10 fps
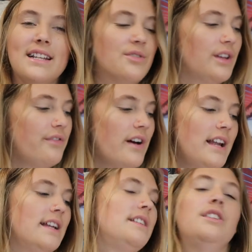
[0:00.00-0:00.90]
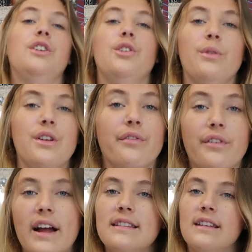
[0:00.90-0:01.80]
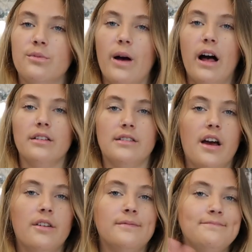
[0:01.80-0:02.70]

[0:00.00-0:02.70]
It's really fun to do with your friends as well, so